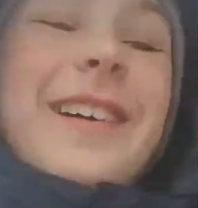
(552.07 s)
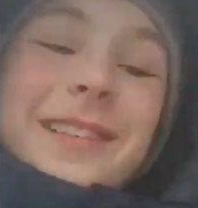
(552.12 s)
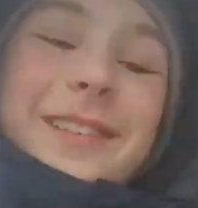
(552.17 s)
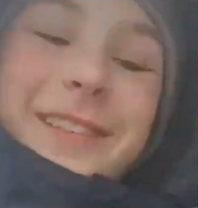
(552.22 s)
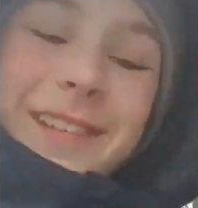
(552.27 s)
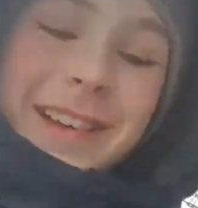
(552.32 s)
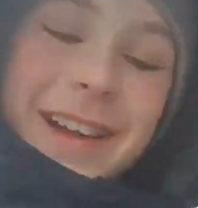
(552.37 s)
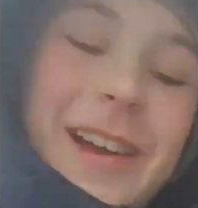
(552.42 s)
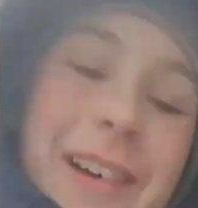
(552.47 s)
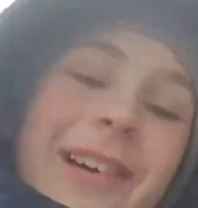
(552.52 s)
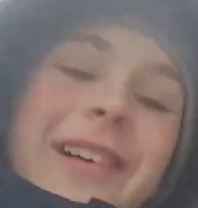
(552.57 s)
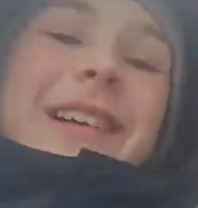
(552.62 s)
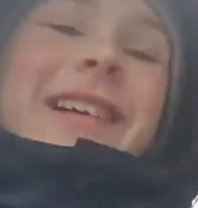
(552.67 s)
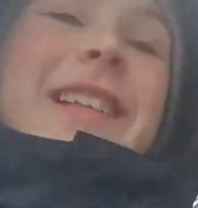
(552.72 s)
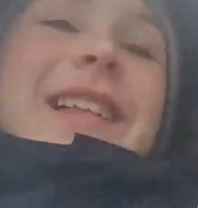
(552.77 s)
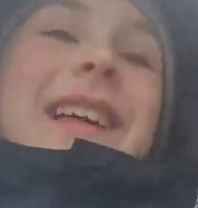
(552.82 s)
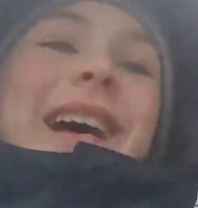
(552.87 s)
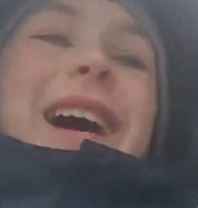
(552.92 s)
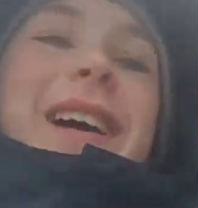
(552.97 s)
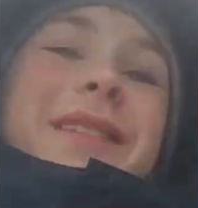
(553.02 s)
Oh, no.
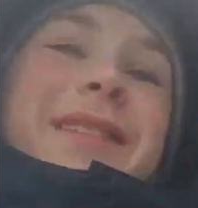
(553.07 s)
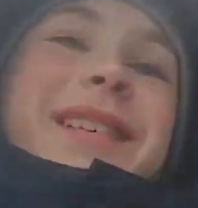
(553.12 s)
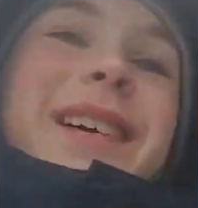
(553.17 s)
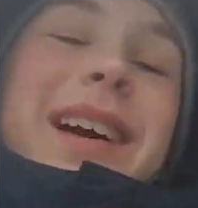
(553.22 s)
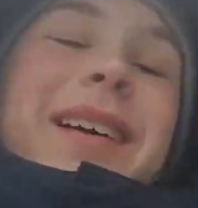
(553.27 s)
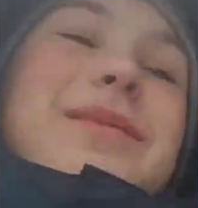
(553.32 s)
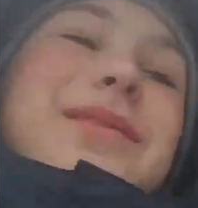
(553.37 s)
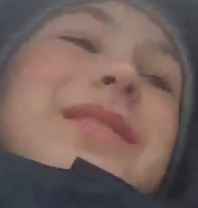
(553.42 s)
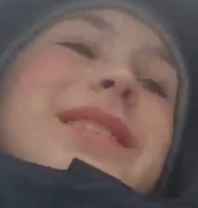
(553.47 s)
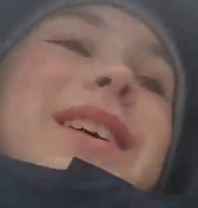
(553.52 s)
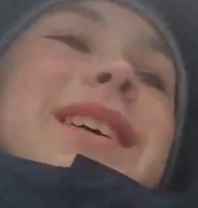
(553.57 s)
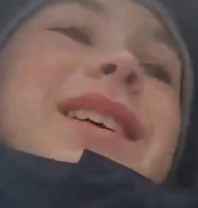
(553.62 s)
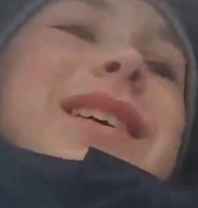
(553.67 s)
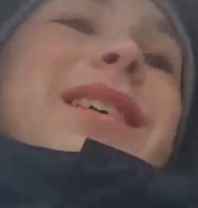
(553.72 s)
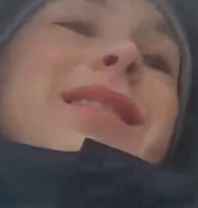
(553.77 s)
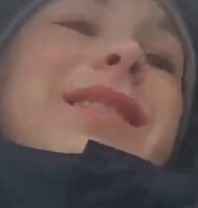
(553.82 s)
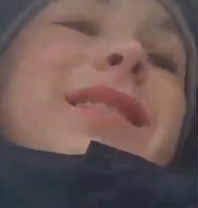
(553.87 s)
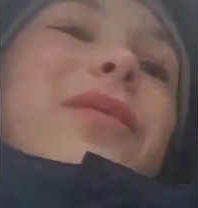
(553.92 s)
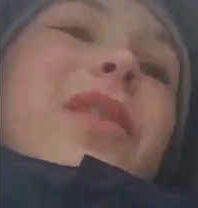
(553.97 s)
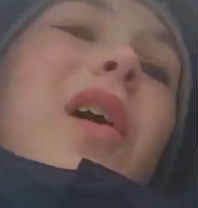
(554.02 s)
I'm, I'm
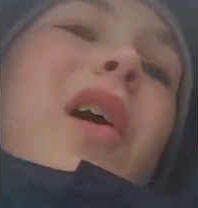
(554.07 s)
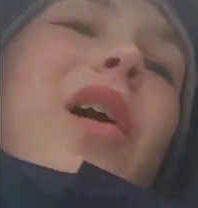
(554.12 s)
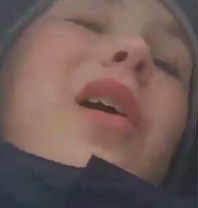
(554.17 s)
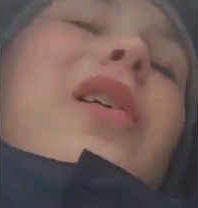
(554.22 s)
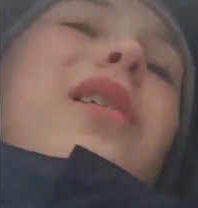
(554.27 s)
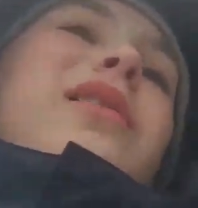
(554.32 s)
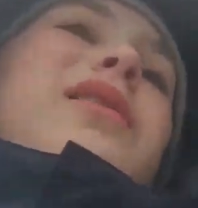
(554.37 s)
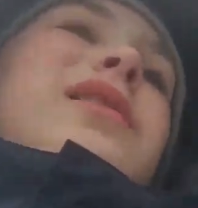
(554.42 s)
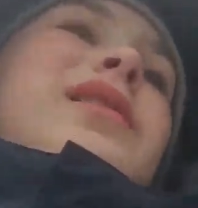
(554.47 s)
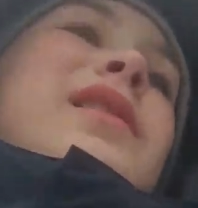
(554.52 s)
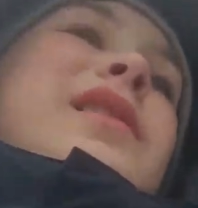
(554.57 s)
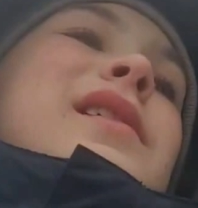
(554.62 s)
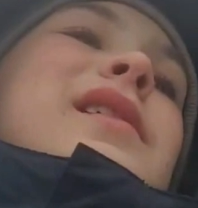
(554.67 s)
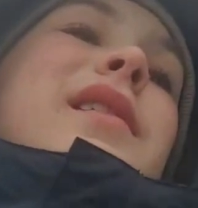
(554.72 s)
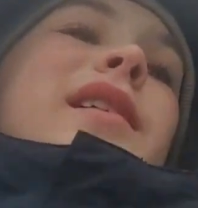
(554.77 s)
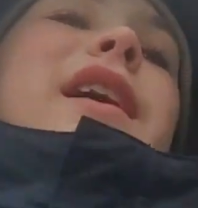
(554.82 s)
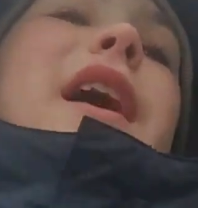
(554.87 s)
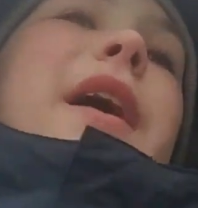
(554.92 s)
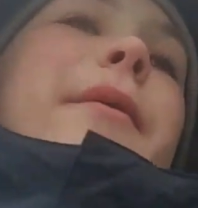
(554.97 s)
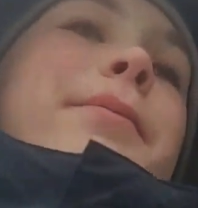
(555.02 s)
gonna fall
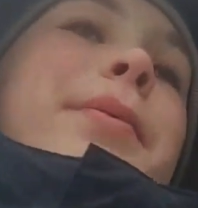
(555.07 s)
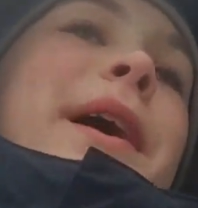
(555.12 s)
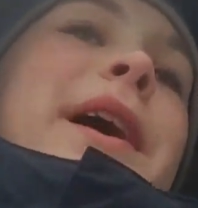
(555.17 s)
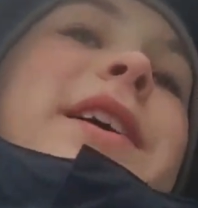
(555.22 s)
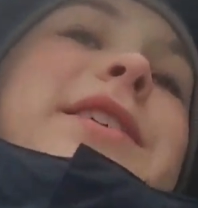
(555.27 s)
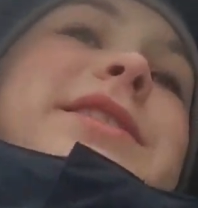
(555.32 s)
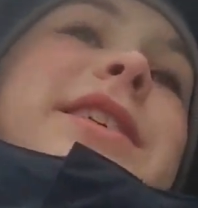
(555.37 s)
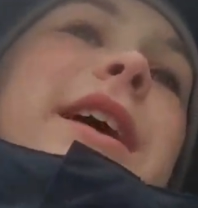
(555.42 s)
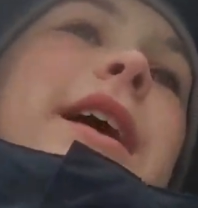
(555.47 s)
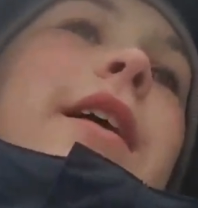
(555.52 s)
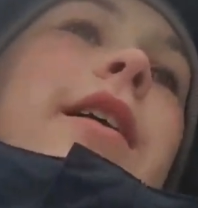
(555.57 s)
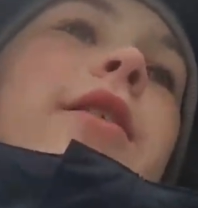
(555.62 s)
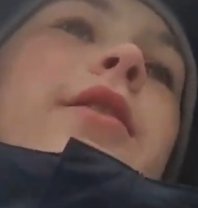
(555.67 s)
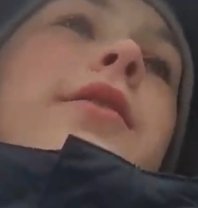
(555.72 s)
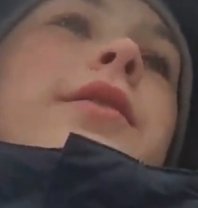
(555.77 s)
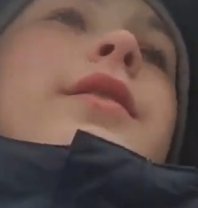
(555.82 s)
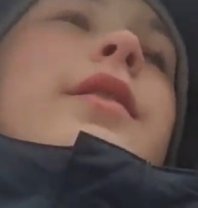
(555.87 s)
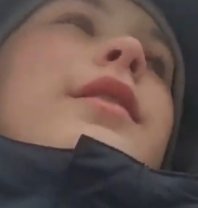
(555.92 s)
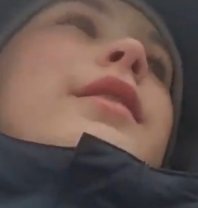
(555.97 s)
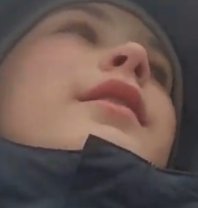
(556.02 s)
and pass
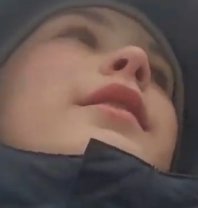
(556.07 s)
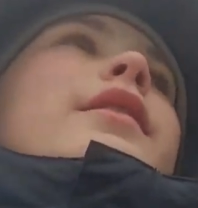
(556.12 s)
out.